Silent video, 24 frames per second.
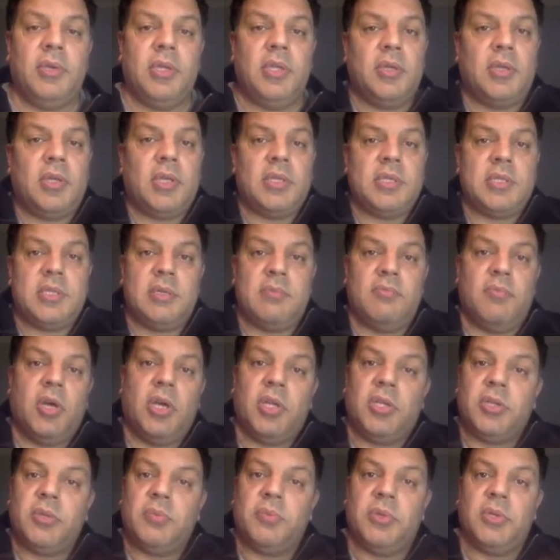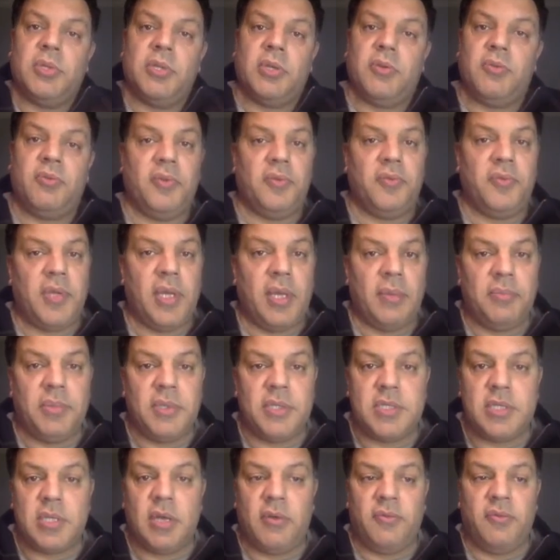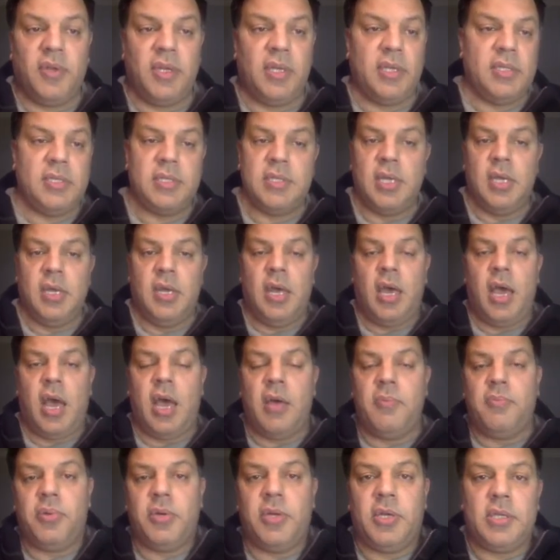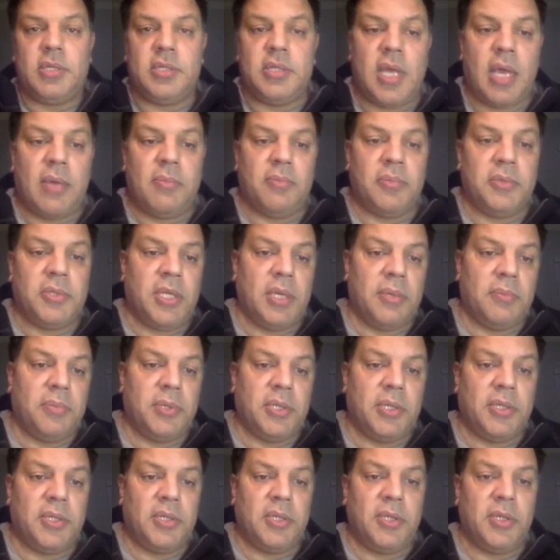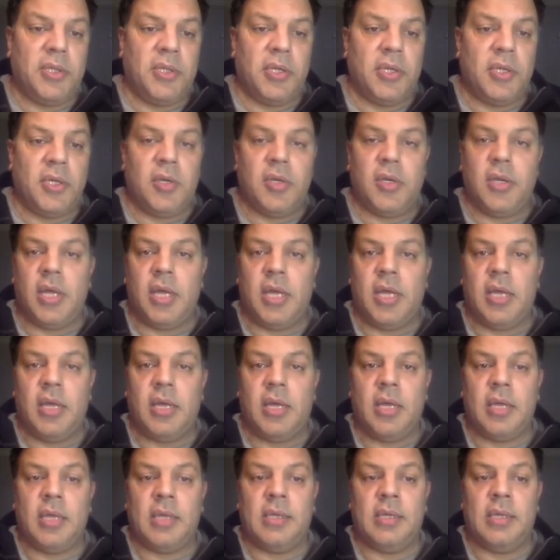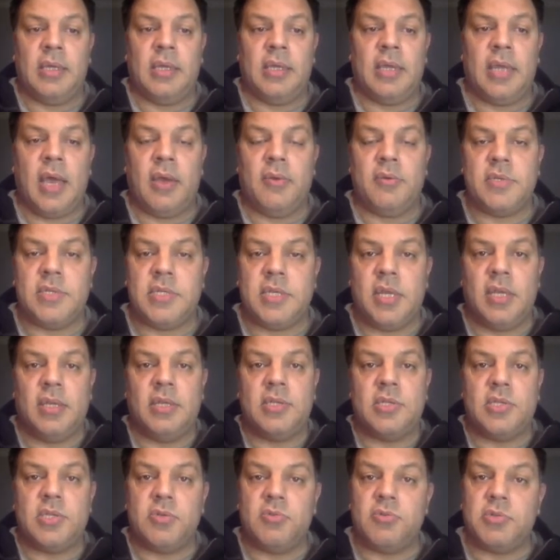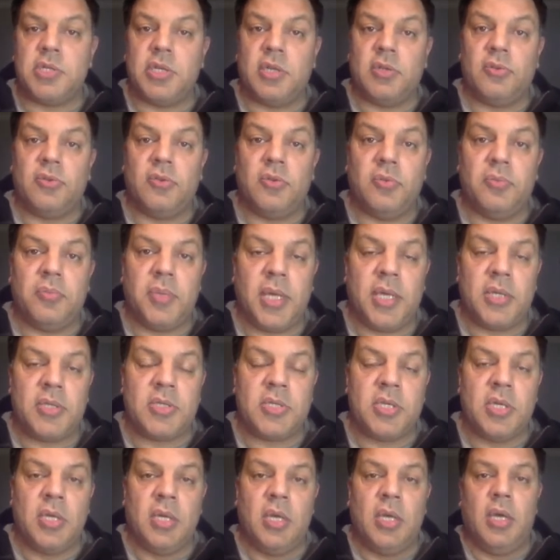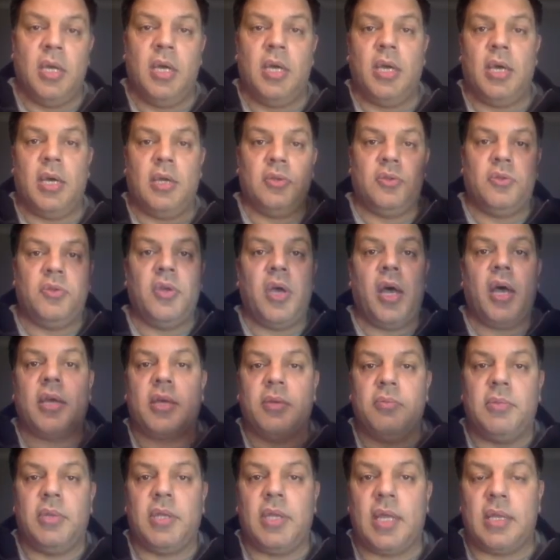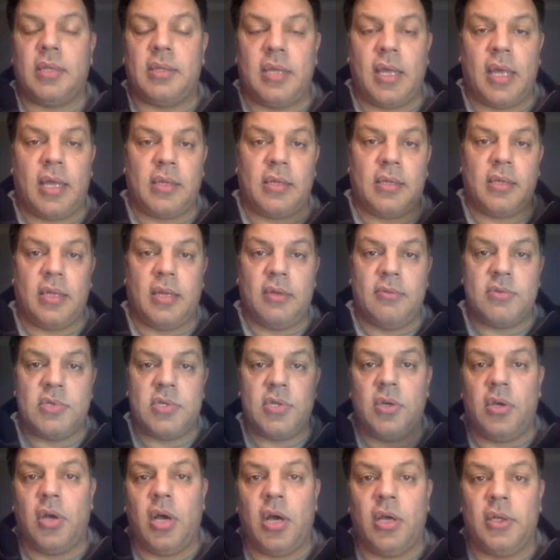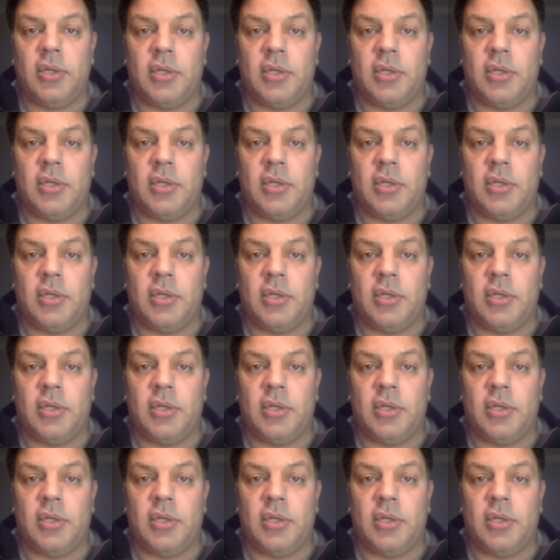you can see multiple different templates of it. I put a template here, and how it's done is usually a 2-page document that gives you all the